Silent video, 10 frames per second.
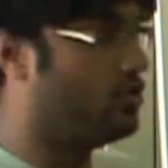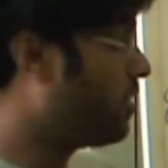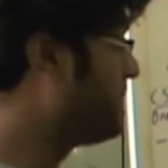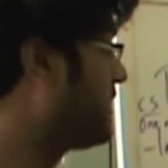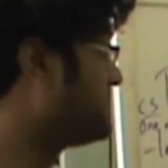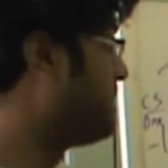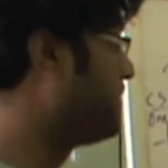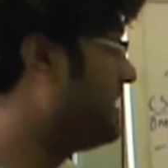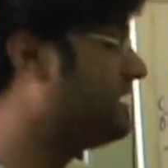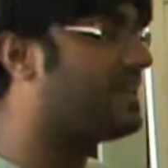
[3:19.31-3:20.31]
not because of
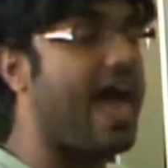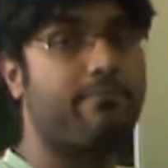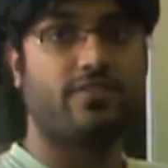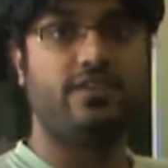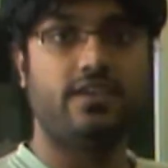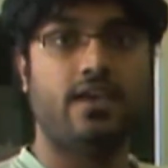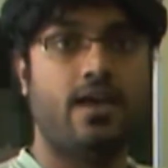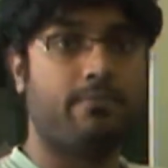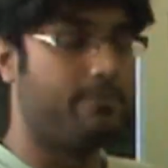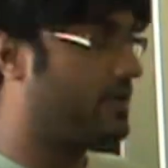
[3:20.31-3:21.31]
political apathy, but